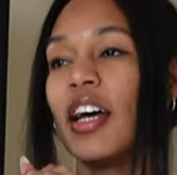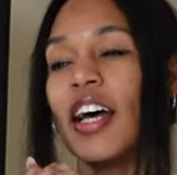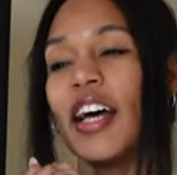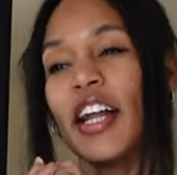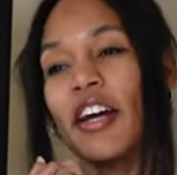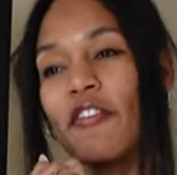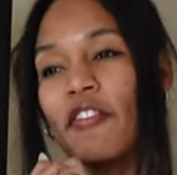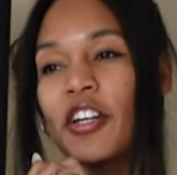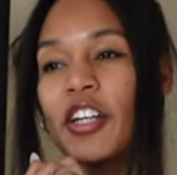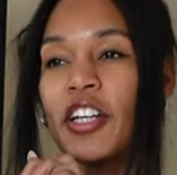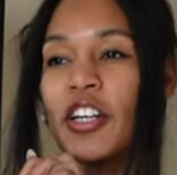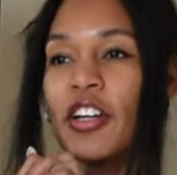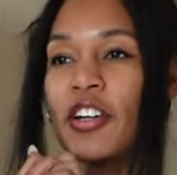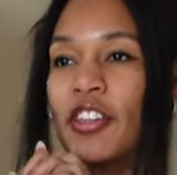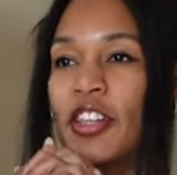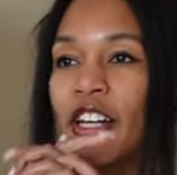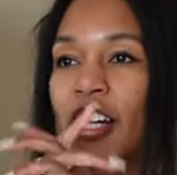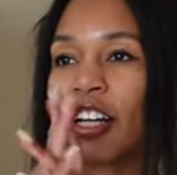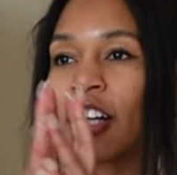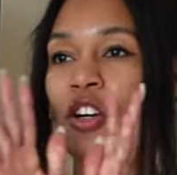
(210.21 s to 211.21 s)
And every year
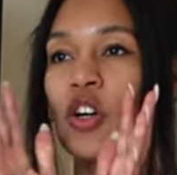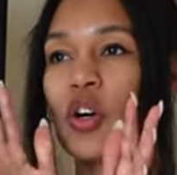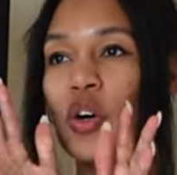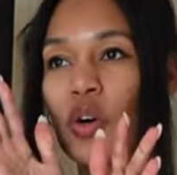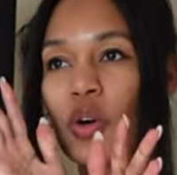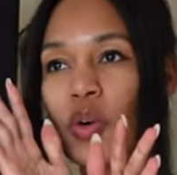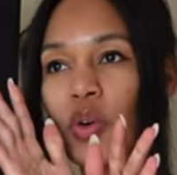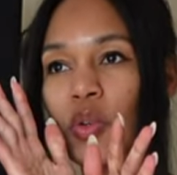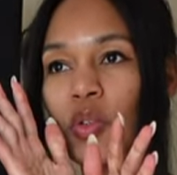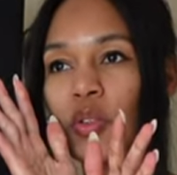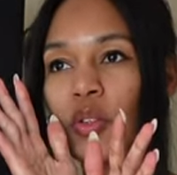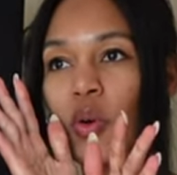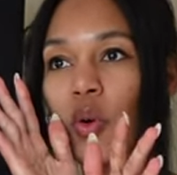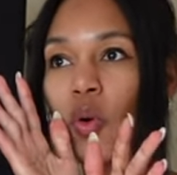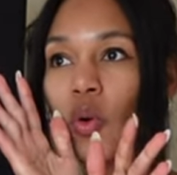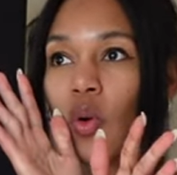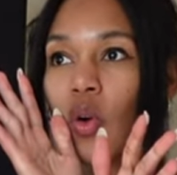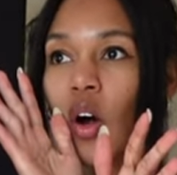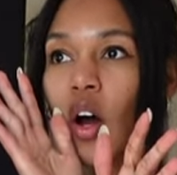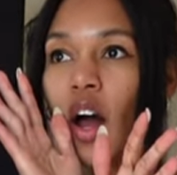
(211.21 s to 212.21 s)
that I go,
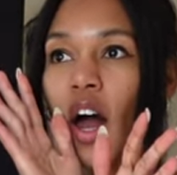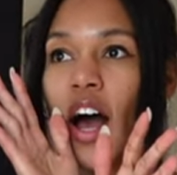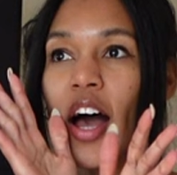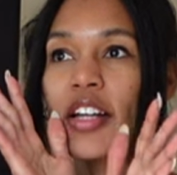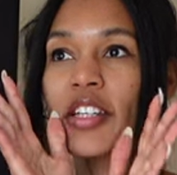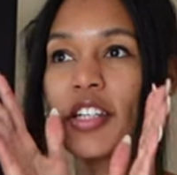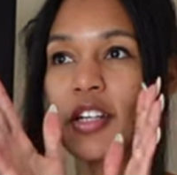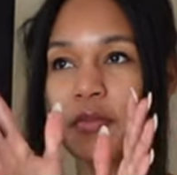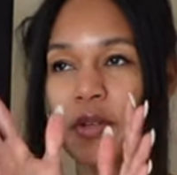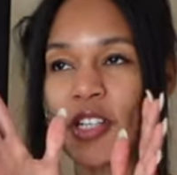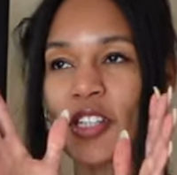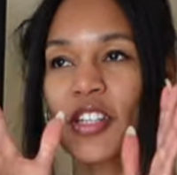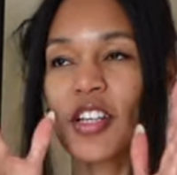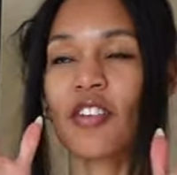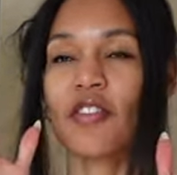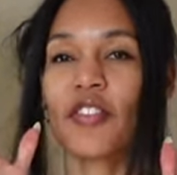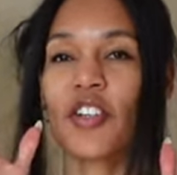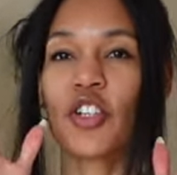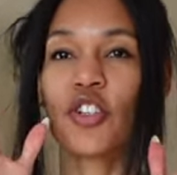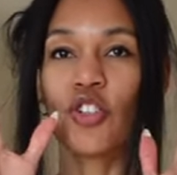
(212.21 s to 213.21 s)
I tell
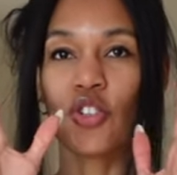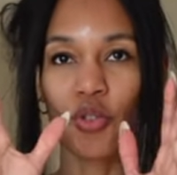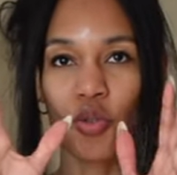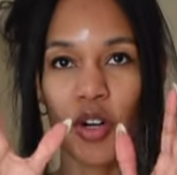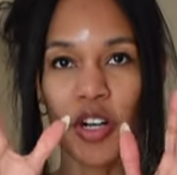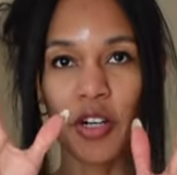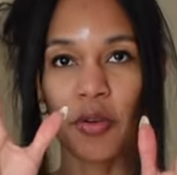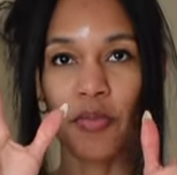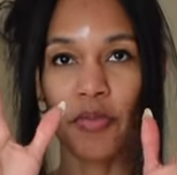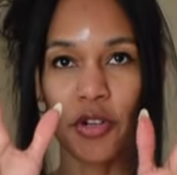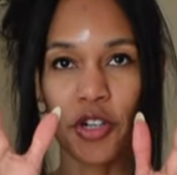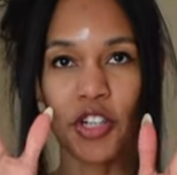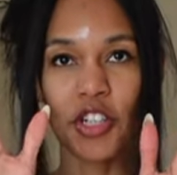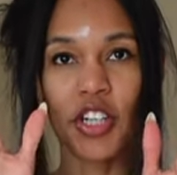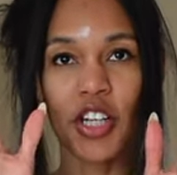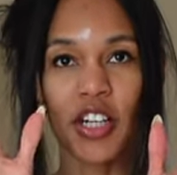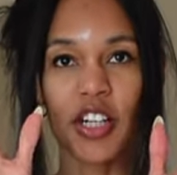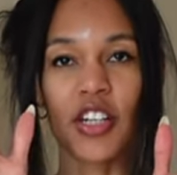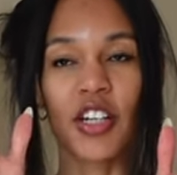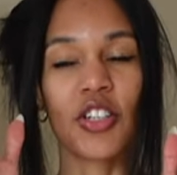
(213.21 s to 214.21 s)
myself enjoy it,
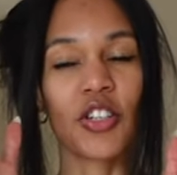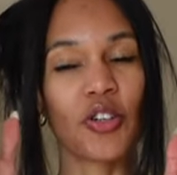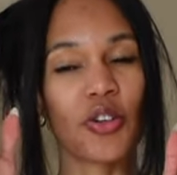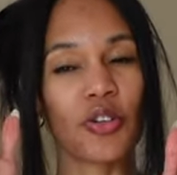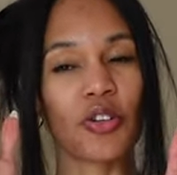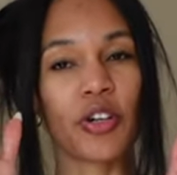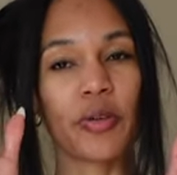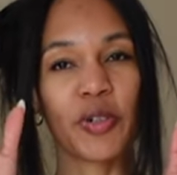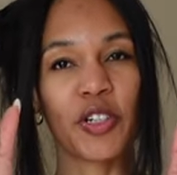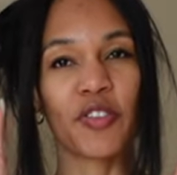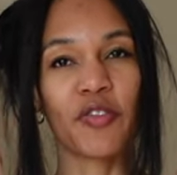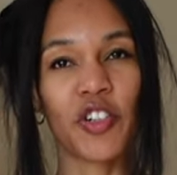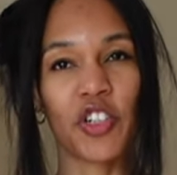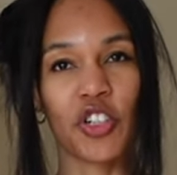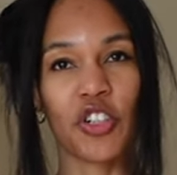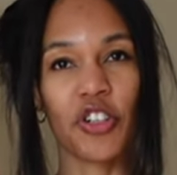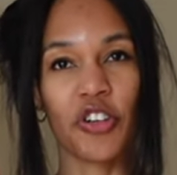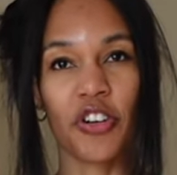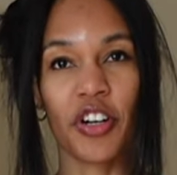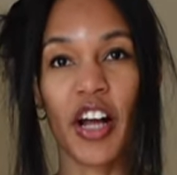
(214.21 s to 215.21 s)
appreciate it, because you don't know how much
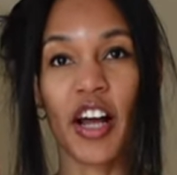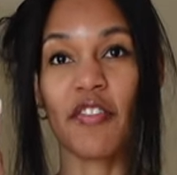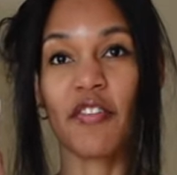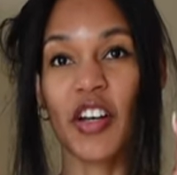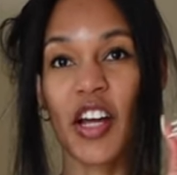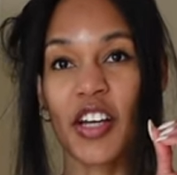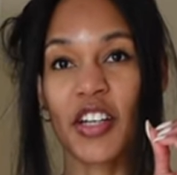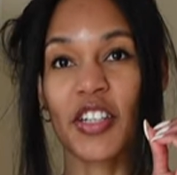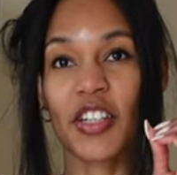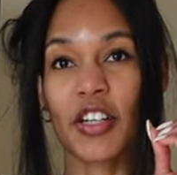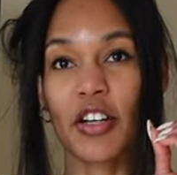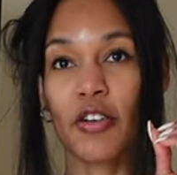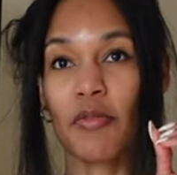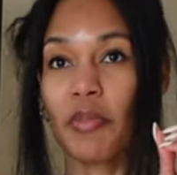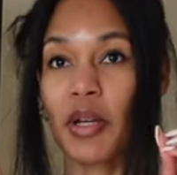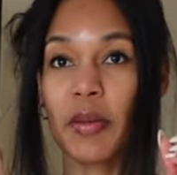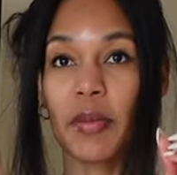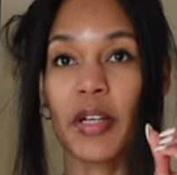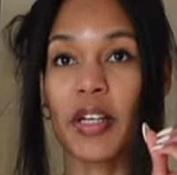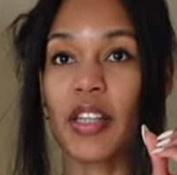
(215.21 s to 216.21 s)
vision you're gonna have next year, and
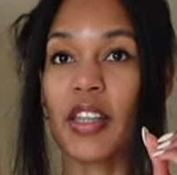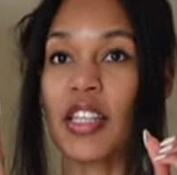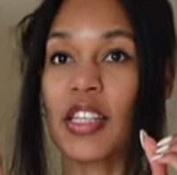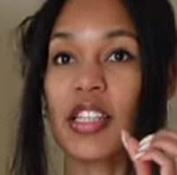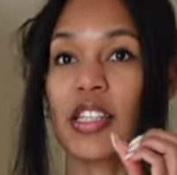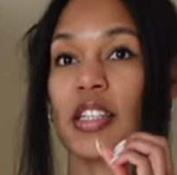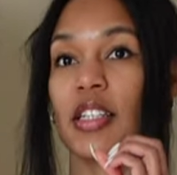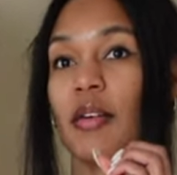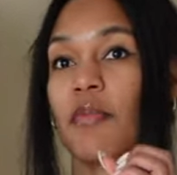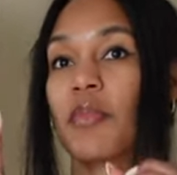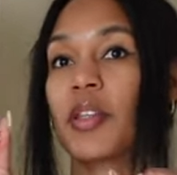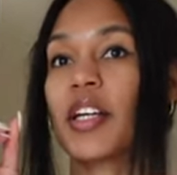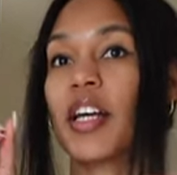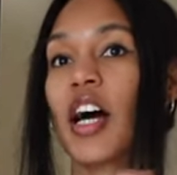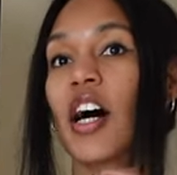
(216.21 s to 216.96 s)
maybe this is something